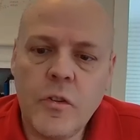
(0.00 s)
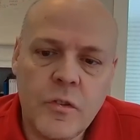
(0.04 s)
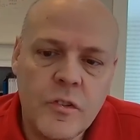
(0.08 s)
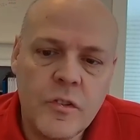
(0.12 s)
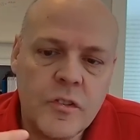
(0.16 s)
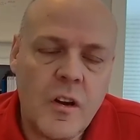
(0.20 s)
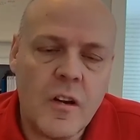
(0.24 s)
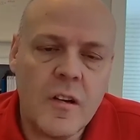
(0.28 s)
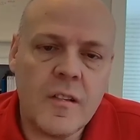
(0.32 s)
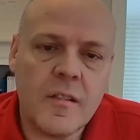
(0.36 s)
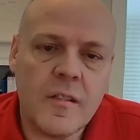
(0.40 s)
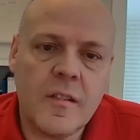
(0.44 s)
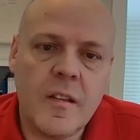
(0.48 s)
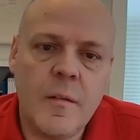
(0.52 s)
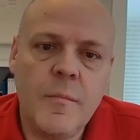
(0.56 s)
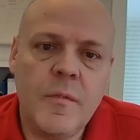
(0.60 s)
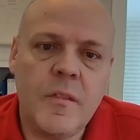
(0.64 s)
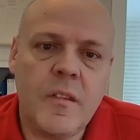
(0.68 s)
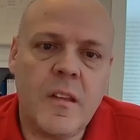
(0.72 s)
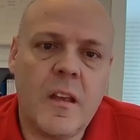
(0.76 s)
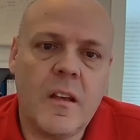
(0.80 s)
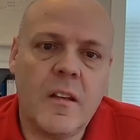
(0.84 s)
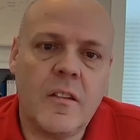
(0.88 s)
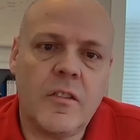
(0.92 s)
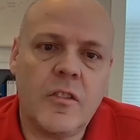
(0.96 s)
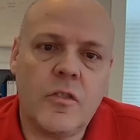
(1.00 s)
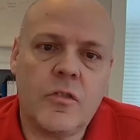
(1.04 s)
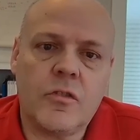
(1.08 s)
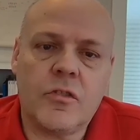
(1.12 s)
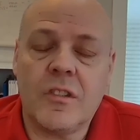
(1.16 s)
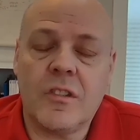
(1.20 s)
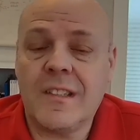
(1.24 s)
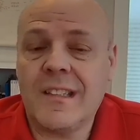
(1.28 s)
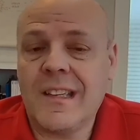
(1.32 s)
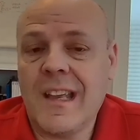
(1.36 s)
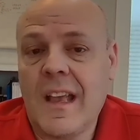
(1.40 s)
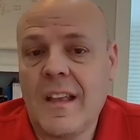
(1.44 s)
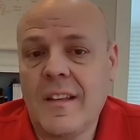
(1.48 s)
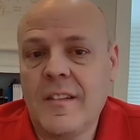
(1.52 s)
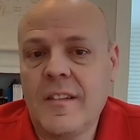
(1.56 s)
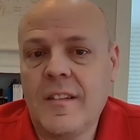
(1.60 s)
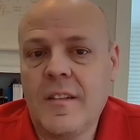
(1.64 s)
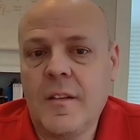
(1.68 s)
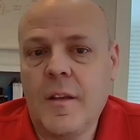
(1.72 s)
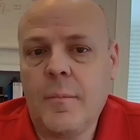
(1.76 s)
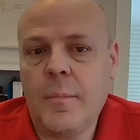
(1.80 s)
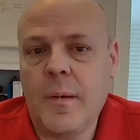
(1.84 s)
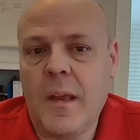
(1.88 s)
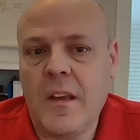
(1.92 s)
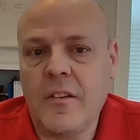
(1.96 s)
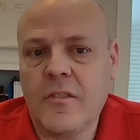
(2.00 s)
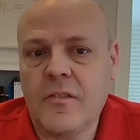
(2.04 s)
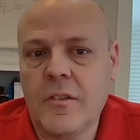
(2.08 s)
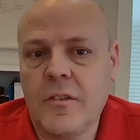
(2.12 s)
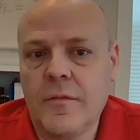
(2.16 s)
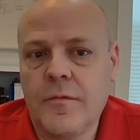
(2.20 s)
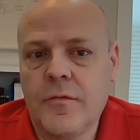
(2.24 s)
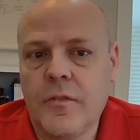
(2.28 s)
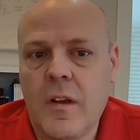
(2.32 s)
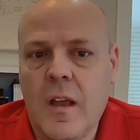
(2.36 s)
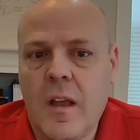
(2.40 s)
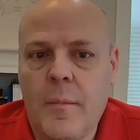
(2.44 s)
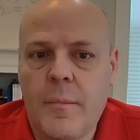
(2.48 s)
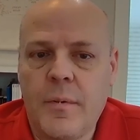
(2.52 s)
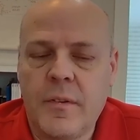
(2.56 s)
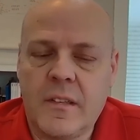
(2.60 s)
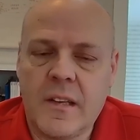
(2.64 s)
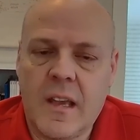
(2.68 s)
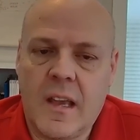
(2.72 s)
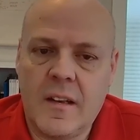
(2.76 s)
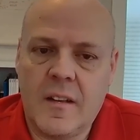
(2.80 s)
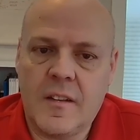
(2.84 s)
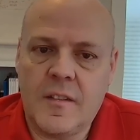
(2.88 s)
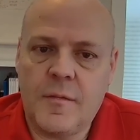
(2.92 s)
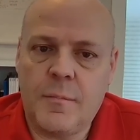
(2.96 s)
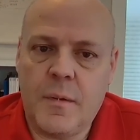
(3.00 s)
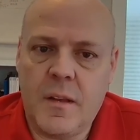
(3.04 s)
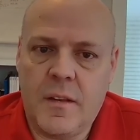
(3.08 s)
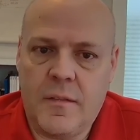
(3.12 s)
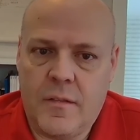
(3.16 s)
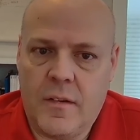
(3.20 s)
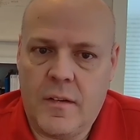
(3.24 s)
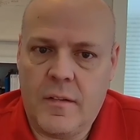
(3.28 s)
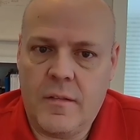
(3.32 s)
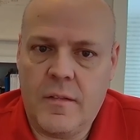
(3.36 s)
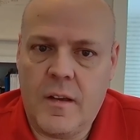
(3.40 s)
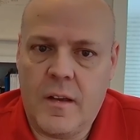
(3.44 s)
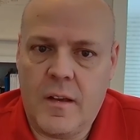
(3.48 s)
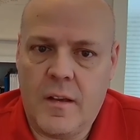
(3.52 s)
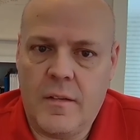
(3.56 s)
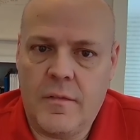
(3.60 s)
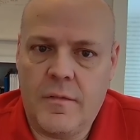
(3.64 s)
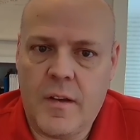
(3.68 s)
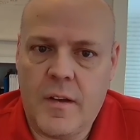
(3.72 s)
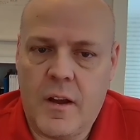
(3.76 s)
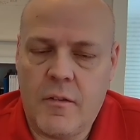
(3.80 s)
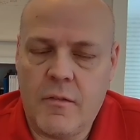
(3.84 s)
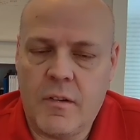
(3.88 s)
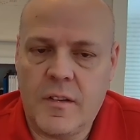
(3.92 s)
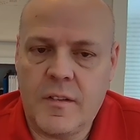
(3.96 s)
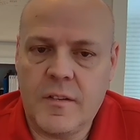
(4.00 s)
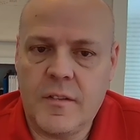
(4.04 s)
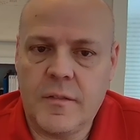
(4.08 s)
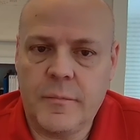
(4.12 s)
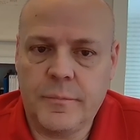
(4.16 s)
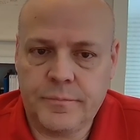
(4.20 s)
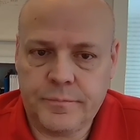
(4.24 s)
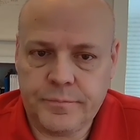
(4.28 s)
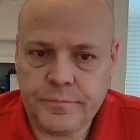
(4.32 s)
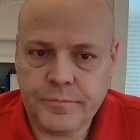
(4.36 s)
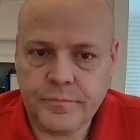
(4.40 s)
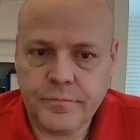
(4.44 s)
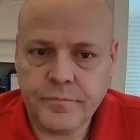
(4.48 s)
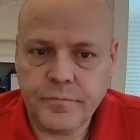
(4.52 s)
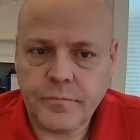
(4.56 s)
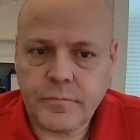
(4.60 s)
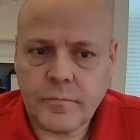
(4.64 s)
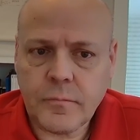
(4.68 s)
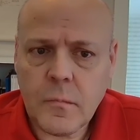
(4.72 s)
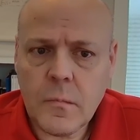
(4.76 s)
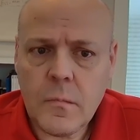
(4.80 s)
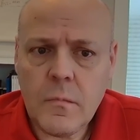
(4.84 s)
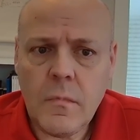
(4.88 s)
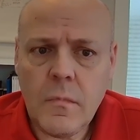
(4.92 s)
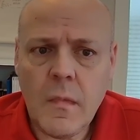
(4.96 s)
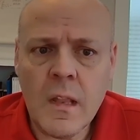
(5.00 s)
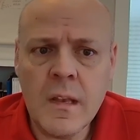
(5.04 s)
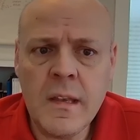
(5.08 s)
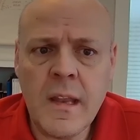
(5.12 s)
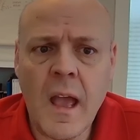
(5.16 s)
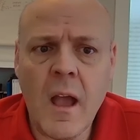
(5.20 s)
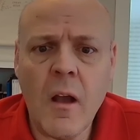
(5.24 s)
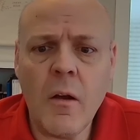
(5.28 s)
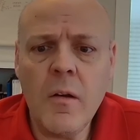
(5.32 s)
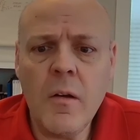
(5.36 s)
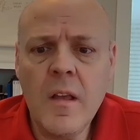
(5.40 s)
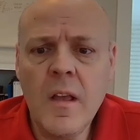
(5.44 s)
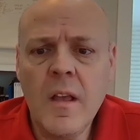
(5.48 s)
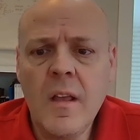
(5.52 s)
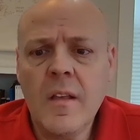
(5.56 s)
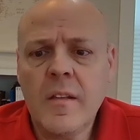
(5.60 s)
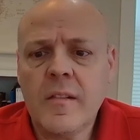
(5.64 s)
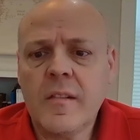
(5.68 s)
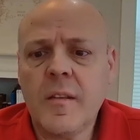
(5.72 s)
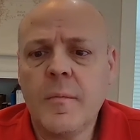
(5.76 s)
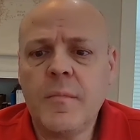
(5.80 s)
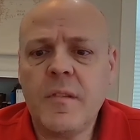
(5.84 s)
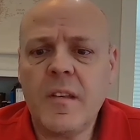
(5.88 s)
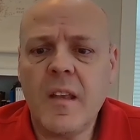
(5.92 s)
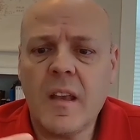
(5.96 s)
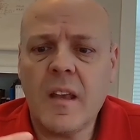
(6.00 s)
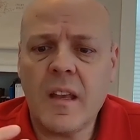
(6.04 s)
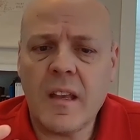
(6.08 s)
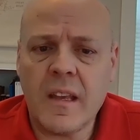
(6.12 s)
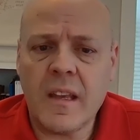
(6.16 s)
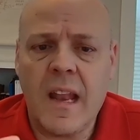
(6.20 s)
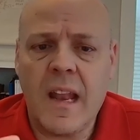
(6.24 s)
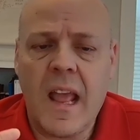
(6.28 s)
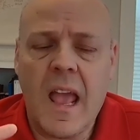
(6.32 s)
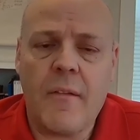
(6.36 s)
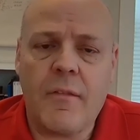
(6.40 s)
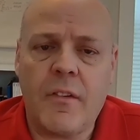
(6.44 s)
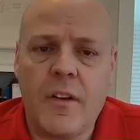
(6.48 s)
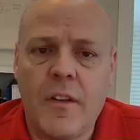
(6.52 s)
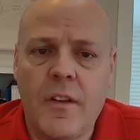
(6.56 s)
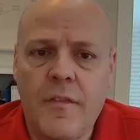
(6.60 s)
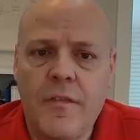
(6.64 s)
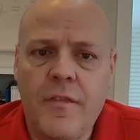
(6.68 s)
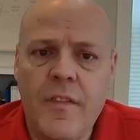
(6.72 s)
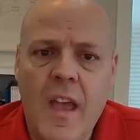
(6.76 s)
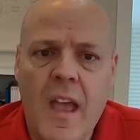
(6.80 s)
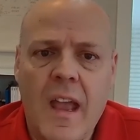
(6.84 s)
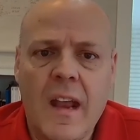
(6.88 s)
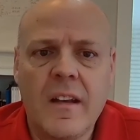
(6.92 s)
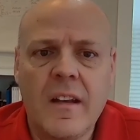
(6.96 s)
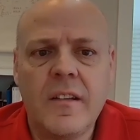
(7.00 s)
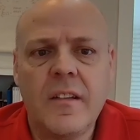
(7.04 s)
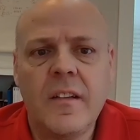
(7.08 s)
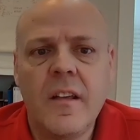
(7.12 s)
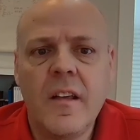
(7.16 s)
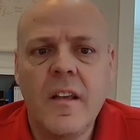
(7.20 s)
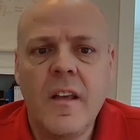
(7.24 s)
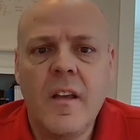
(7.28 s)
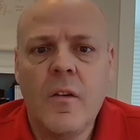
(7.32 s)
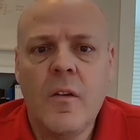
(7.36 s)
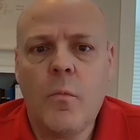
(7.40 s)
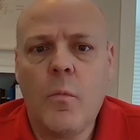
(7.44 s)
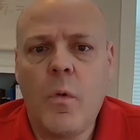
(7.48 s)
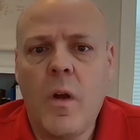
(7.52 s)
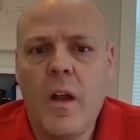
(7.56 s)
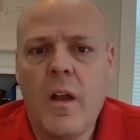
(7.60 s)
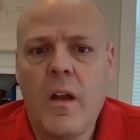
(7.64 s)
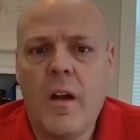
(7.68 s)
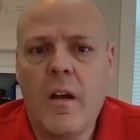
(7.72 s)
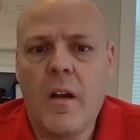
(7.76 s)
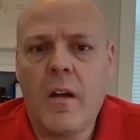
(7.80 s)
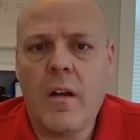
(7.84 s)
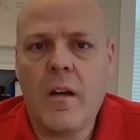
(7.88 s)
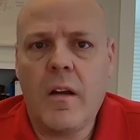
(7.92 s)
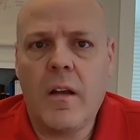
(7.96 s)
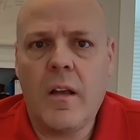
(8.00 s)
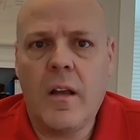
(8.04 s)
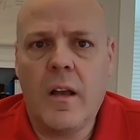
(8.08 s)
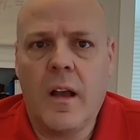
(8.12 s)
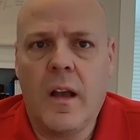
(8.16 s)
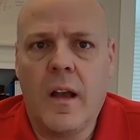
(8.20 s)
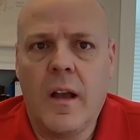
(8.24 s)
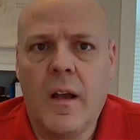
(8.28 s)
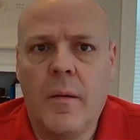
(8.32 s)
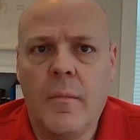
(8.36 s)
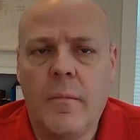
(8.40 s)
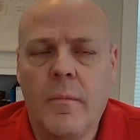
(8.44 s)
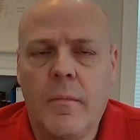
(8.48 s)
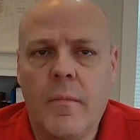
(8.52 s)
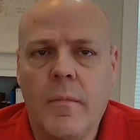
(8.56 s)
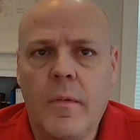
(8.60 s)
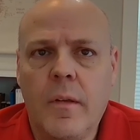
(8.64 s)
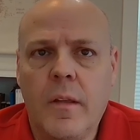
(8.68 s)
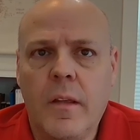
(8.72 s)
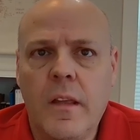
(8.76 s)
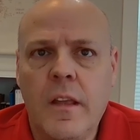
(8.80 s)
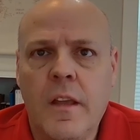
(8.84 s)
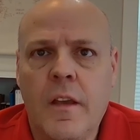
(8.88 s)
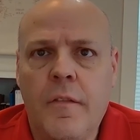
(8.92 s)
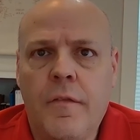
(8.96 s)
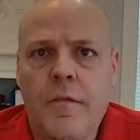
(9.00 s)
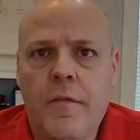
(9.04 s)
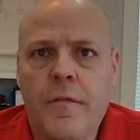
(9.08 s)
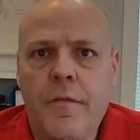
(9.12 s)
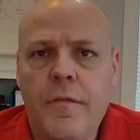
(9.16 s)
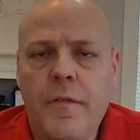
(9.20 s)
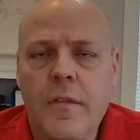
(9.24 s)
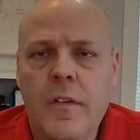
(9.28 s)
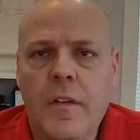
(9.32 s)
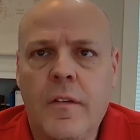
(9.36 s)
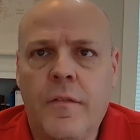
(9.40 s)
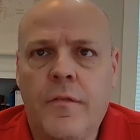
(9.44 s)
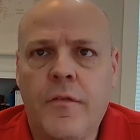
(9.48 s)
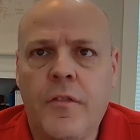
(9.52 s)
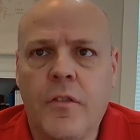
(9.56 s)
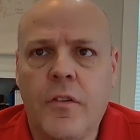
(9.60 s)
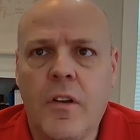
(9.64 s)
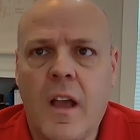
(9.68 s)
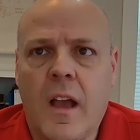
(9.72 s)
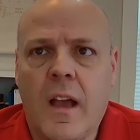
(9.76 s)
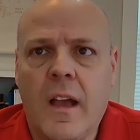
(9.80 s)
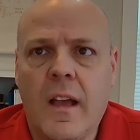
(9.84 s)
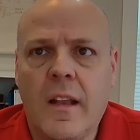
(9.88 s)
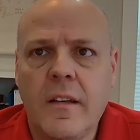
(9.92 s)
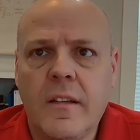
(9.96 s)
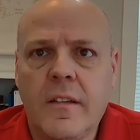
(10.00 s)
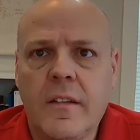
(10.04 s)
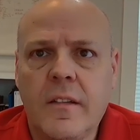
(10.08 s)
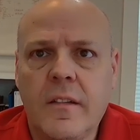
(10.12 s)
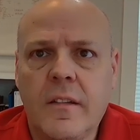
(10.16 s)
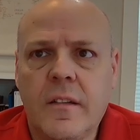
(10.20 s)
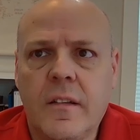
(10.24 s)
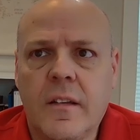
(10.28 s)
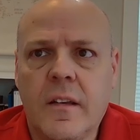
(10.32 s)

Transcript: you start Cimzia, you should test a patient for hepatitis B virus. Now, Cimzia can have an effect where if you're not